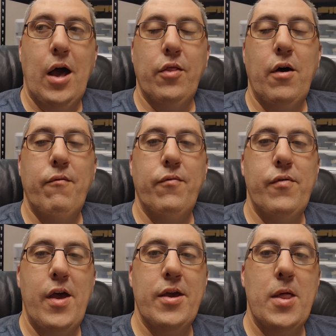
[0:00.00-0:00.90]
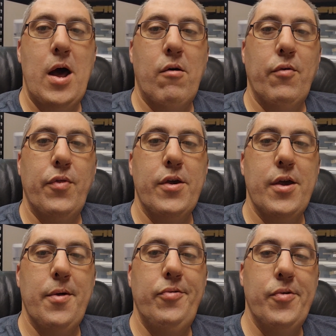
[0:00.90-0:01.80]
I love hanging out with the
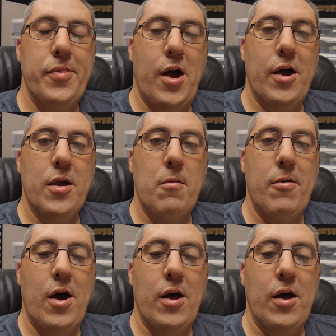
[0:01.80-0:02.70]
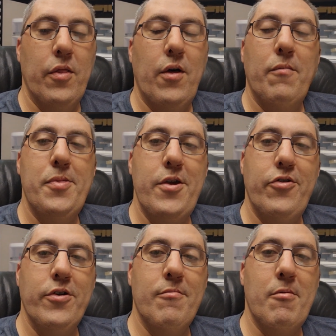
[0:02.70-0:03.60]
kids and talking about it. I love
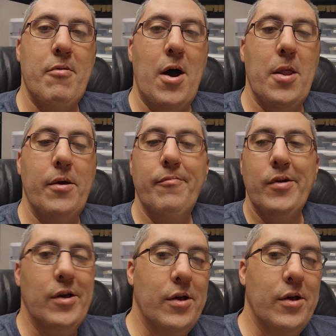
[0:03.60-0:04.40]
teaching them about it.